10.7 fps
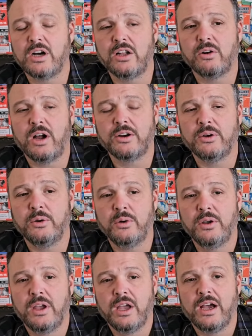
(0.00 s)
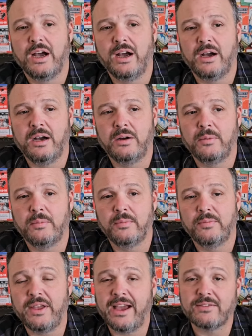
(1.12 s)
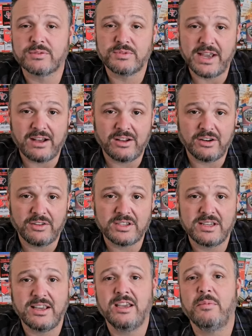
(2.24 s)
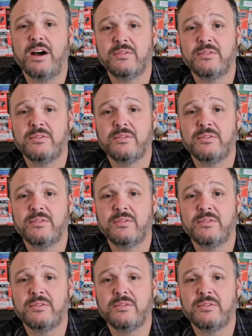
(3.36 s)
Colorado, they have some talent on the team.